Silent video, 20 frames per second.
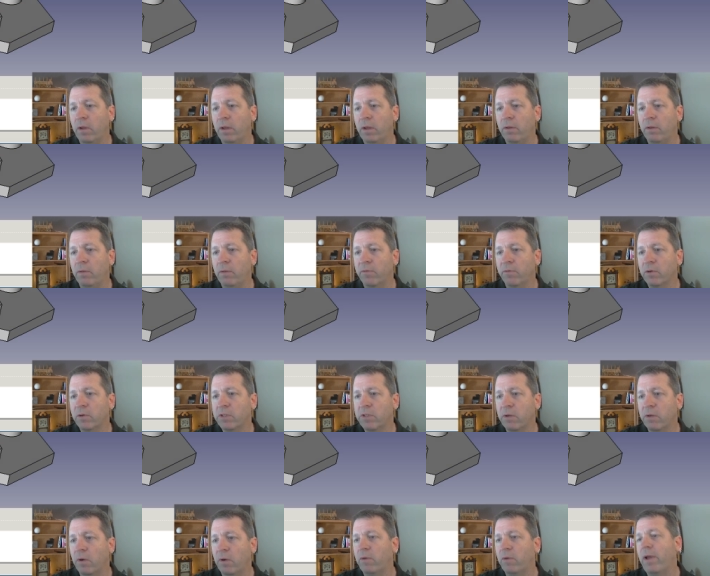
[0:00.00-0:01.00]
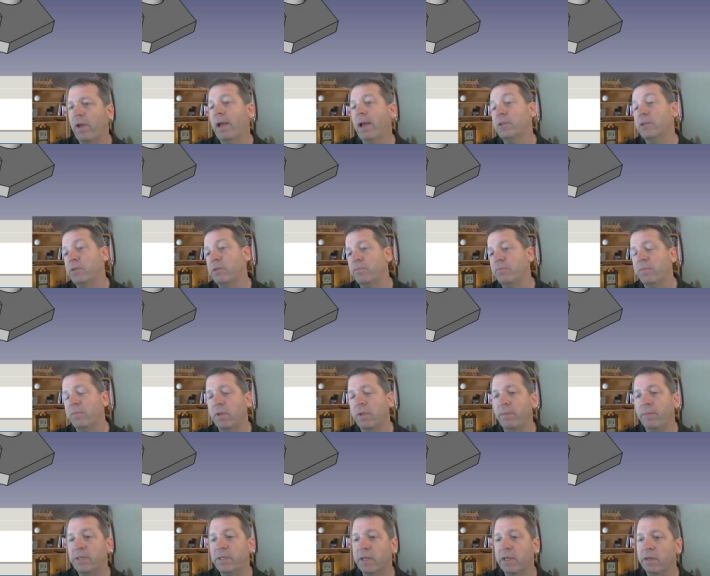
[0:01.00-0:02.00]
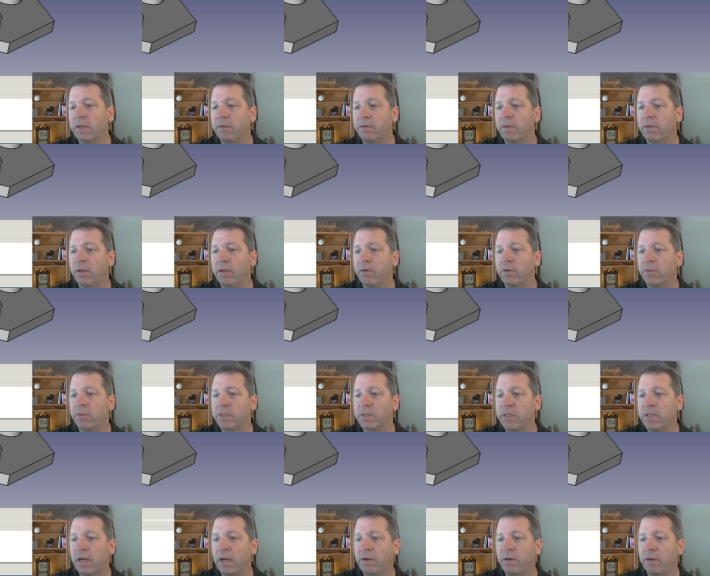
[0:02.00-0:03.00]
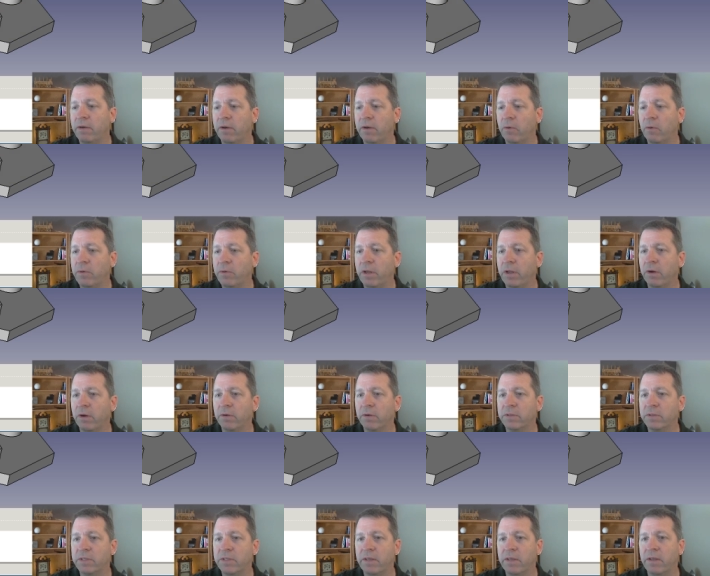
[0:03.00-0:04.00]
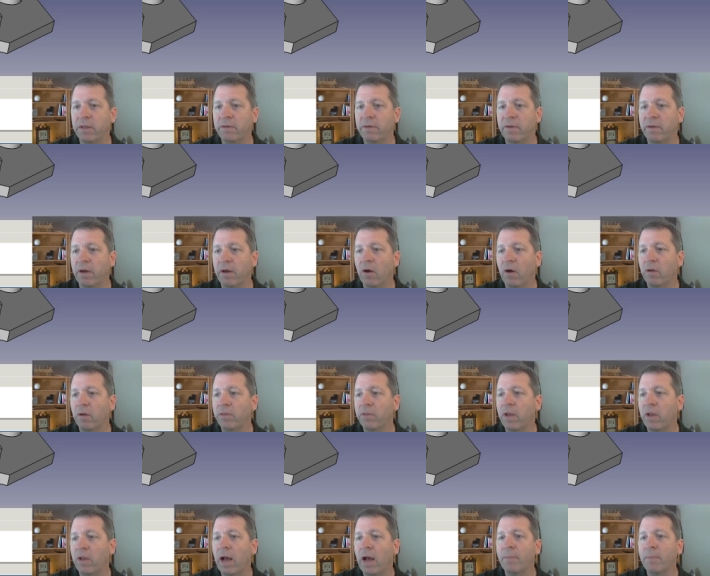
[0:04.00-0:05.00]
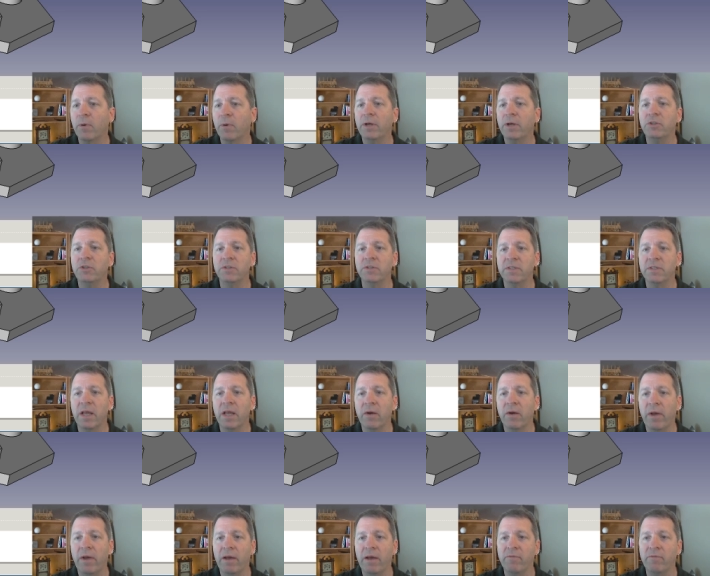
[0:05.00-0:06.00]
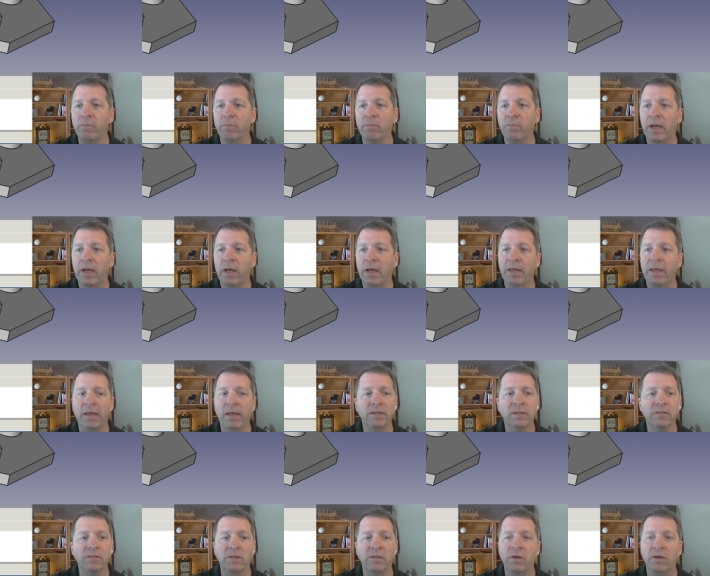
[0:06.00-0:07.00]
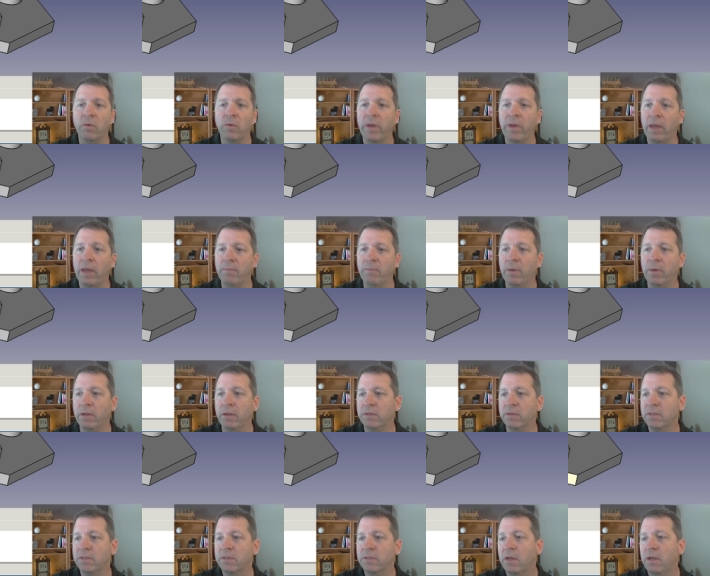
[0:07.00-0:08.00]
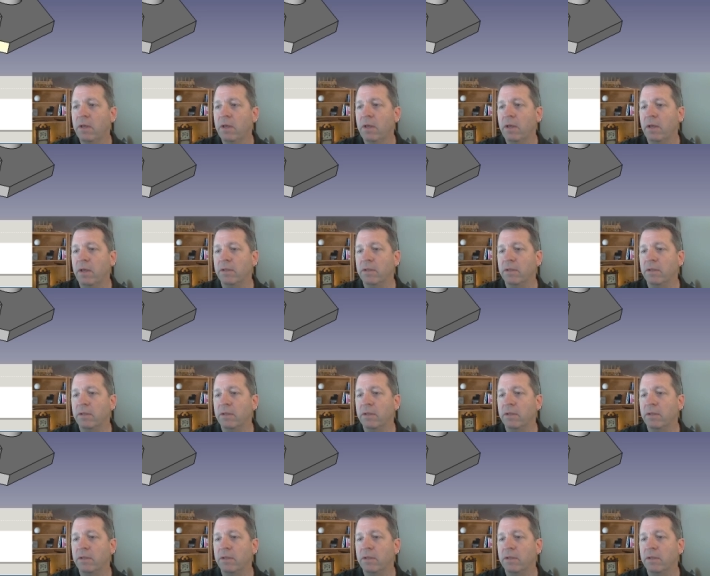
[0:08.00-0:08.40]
The first thing, actually, let me do a side note here and say that all the operations now have apply, cancel, and OK buttons. And